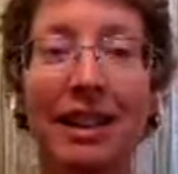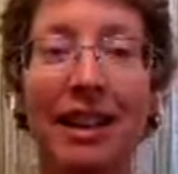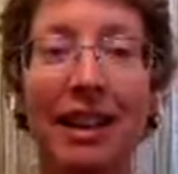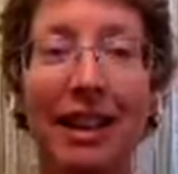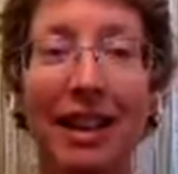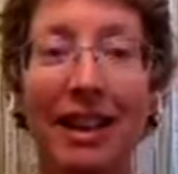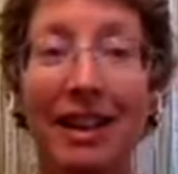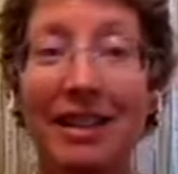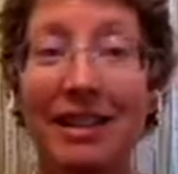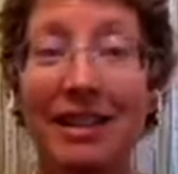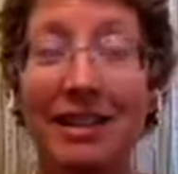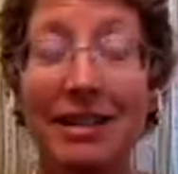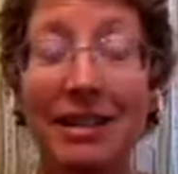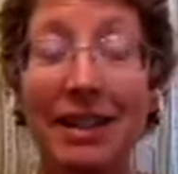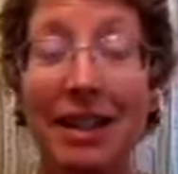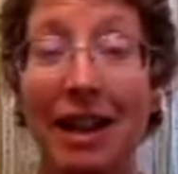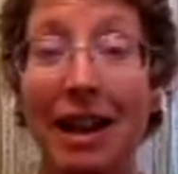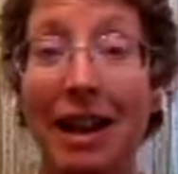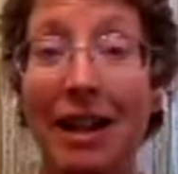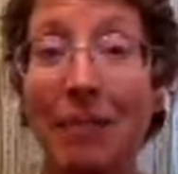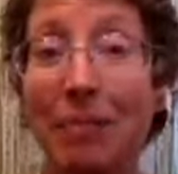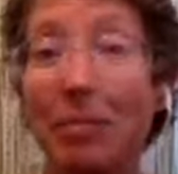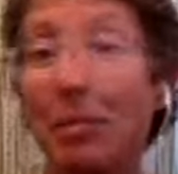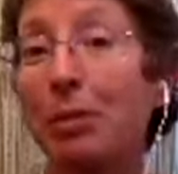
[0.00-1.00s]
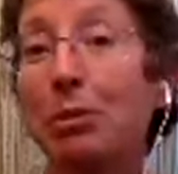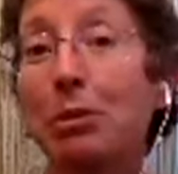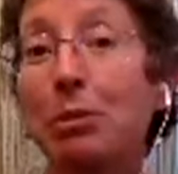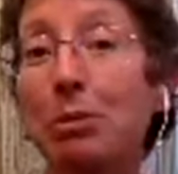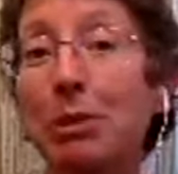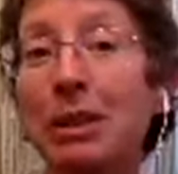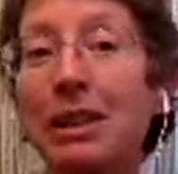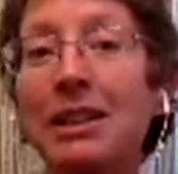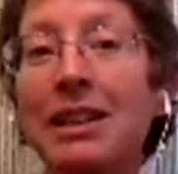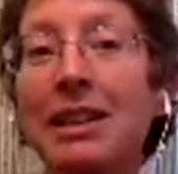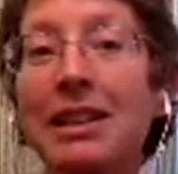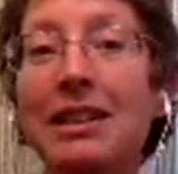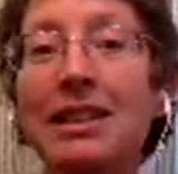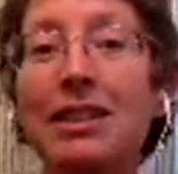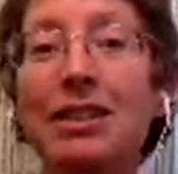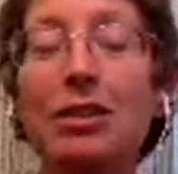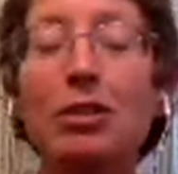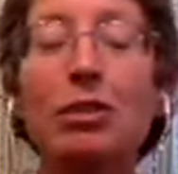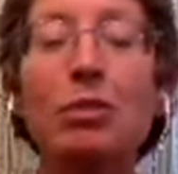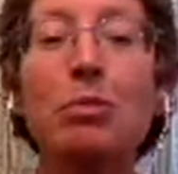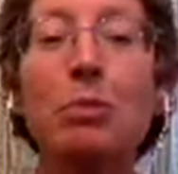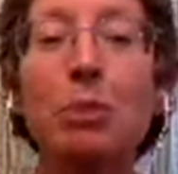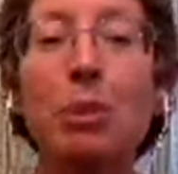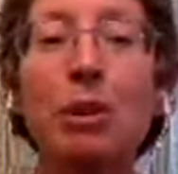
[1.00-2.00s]
And I probably need to
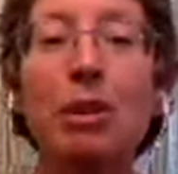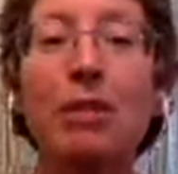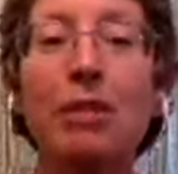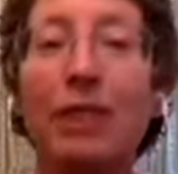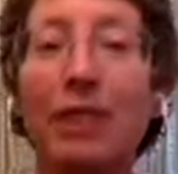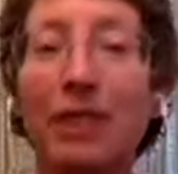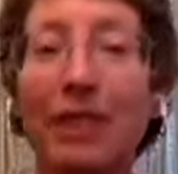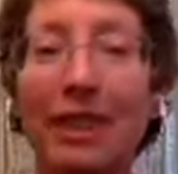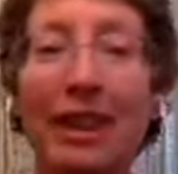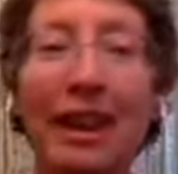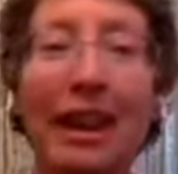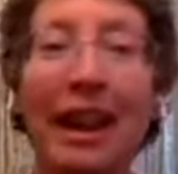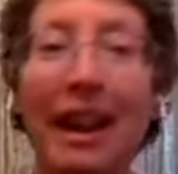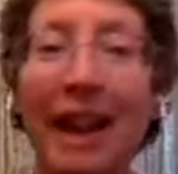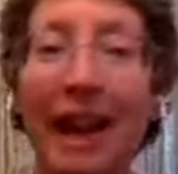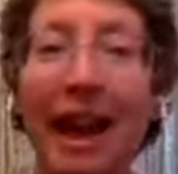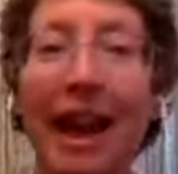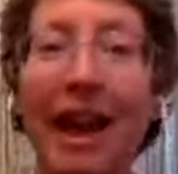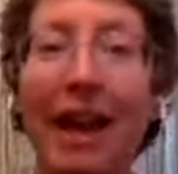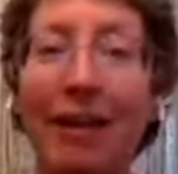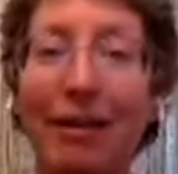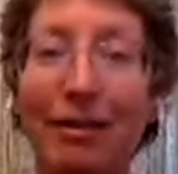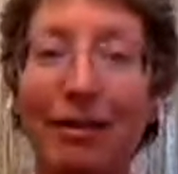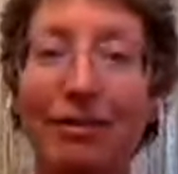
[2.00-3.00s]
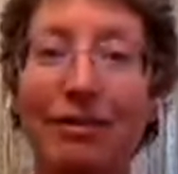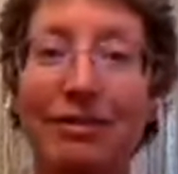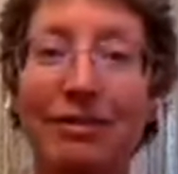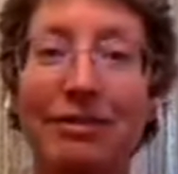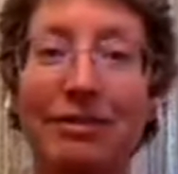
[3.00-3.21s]
do more of it than I have,